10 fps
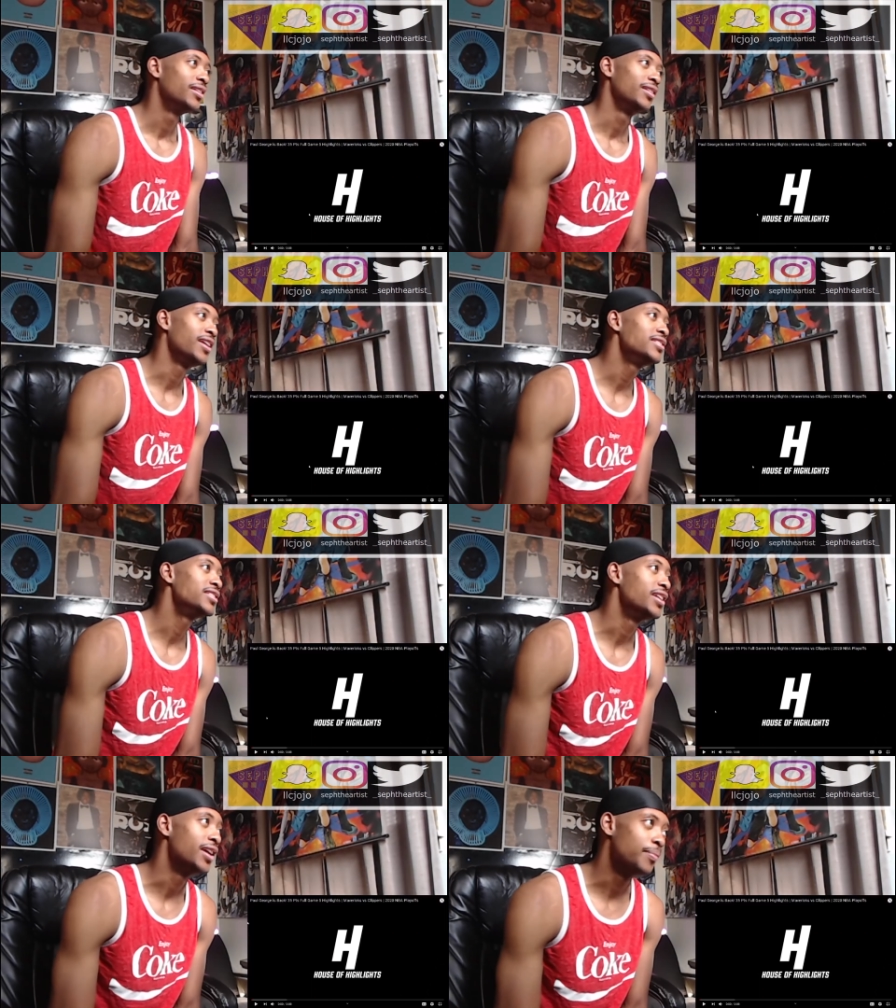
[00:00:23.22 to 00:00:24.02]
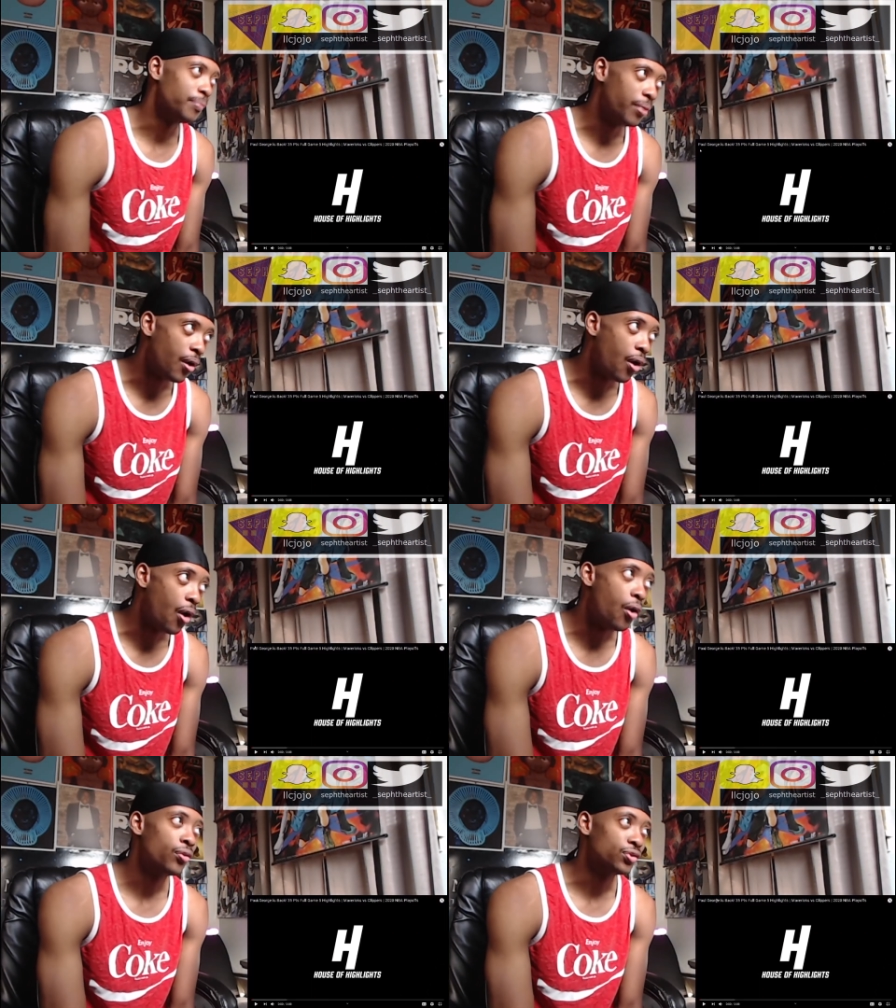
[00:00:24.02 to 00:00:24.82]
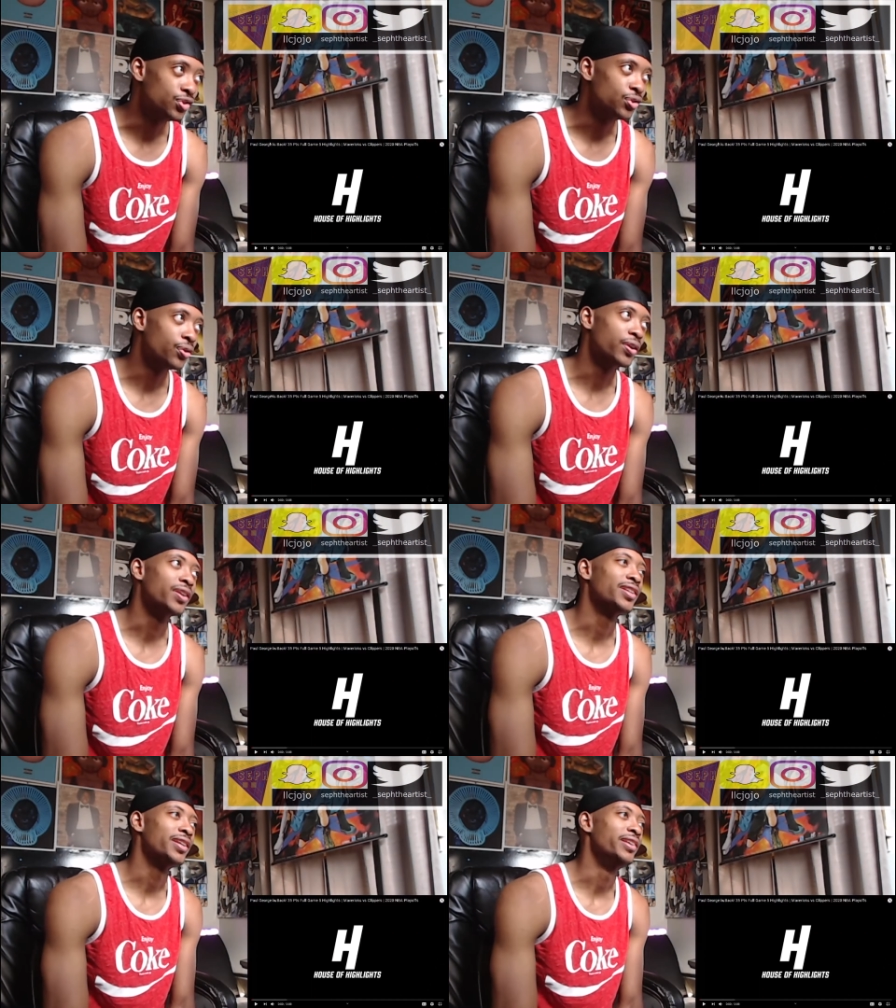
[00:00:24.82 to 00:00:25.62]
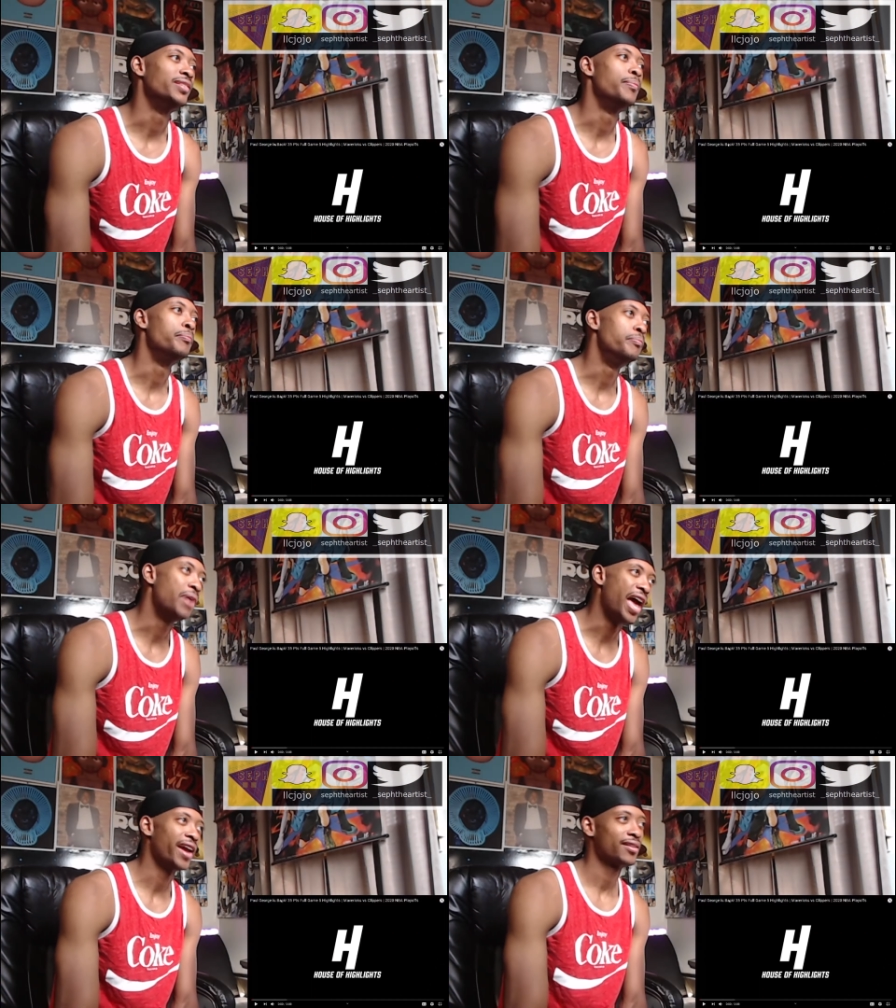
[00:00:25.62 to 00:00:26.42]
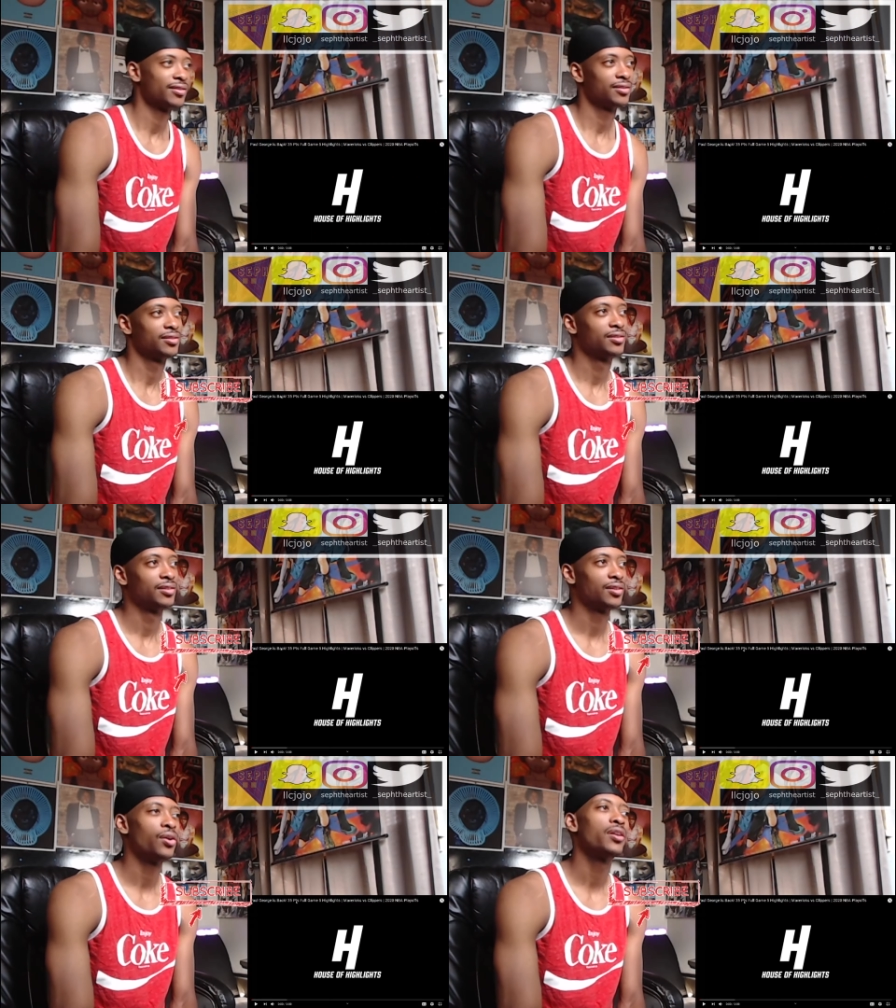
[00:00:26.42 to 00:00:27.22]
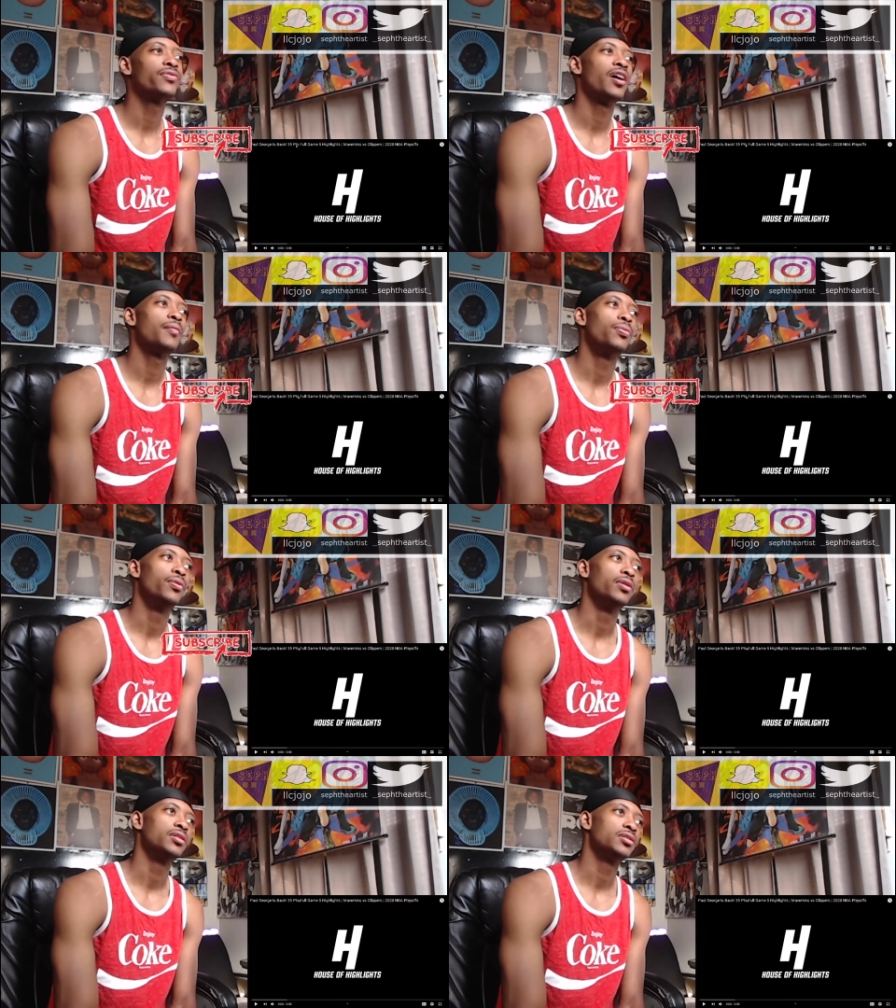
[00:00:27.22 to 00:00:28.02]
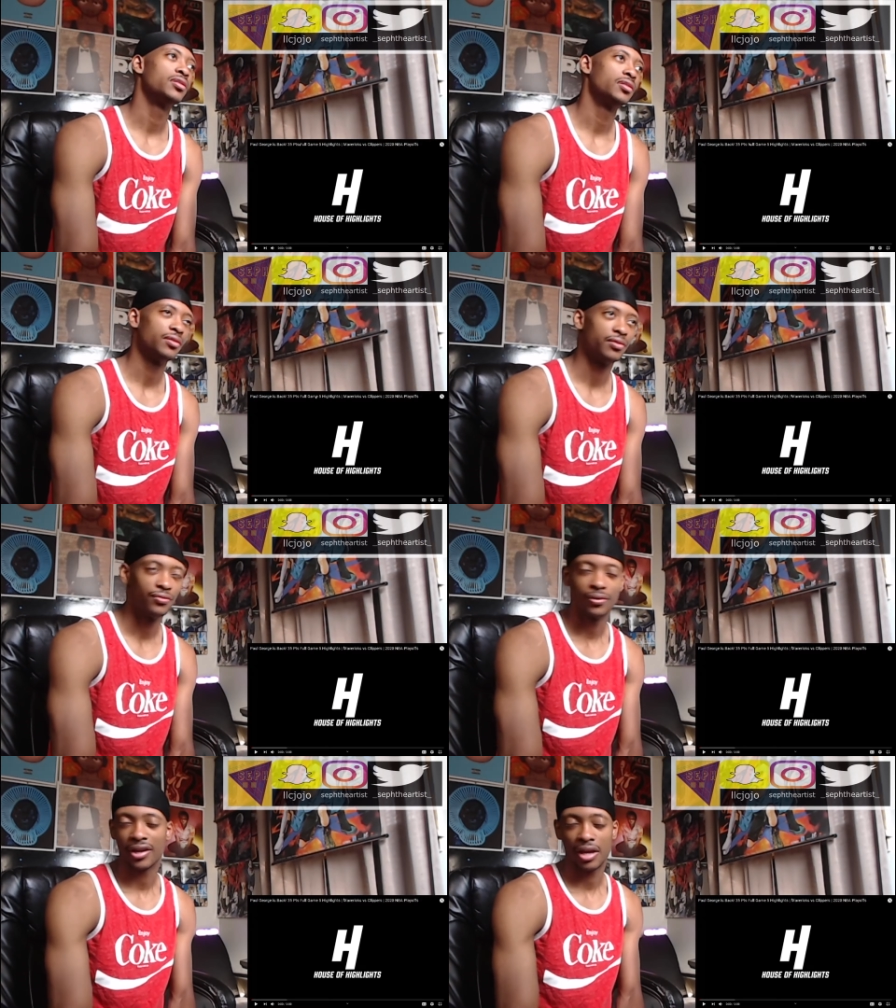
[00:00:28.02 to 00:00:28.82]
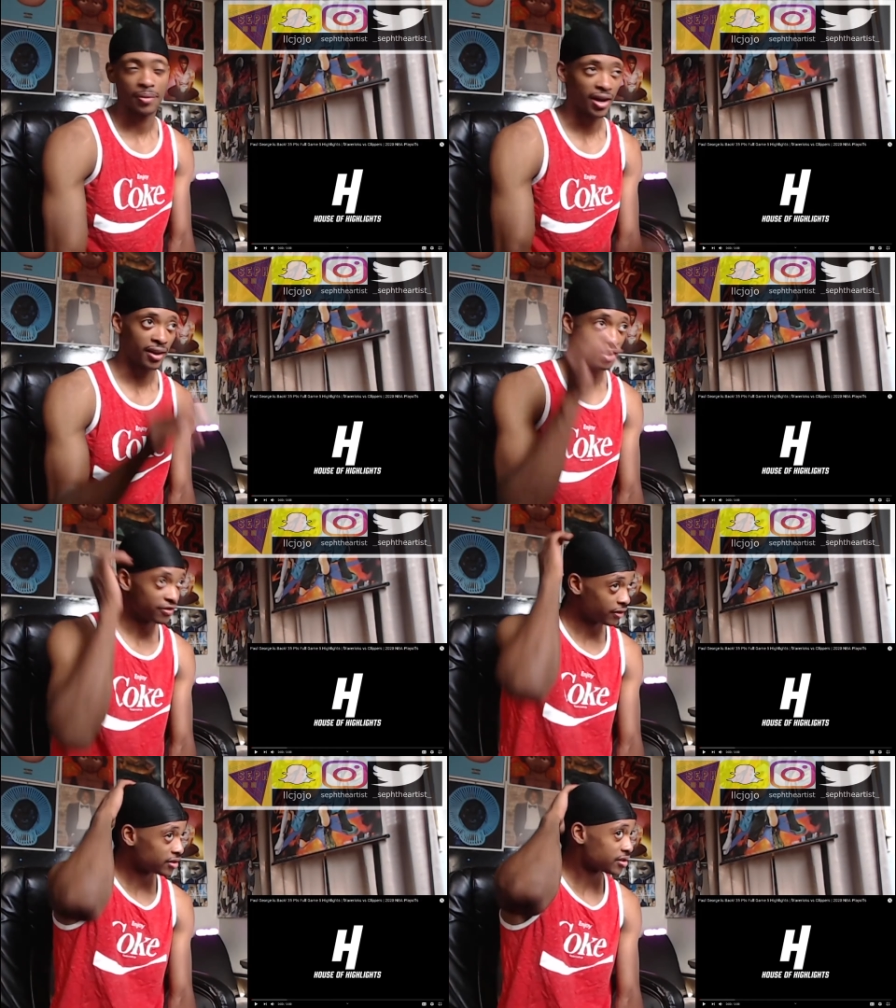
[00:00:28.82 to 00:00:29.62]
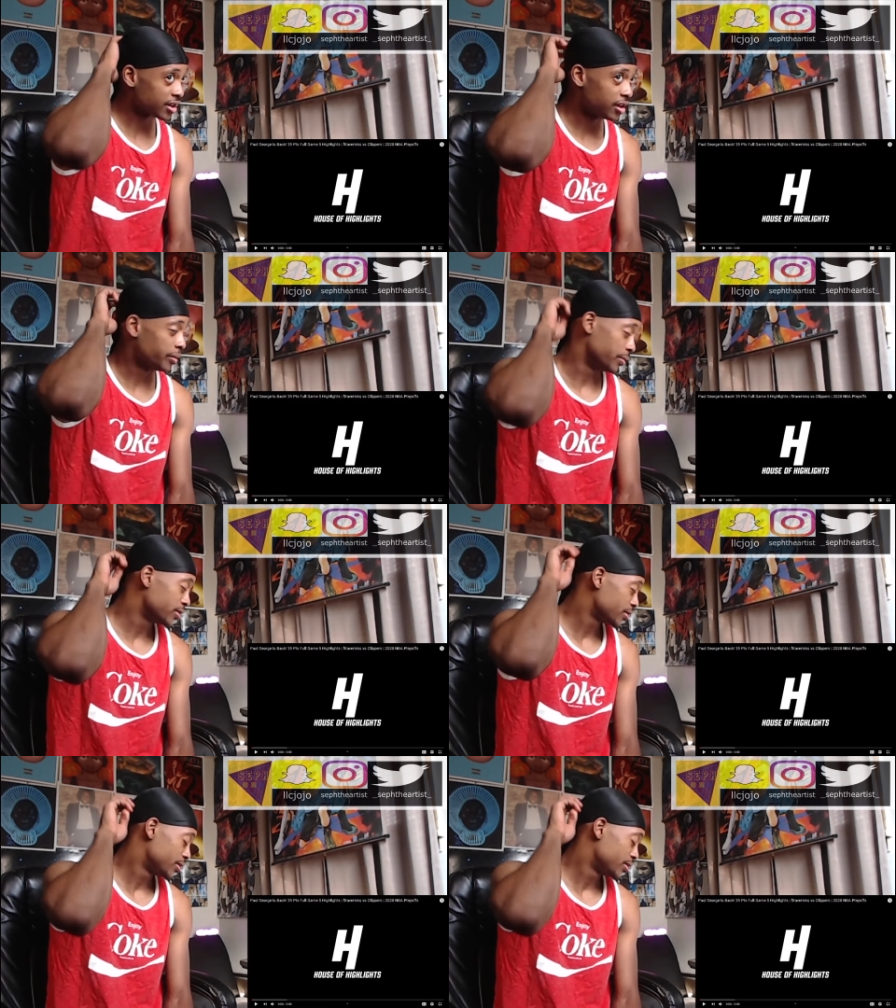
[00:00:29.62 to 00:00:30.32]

they said paul george is back 35 points full game highlights versus the clippers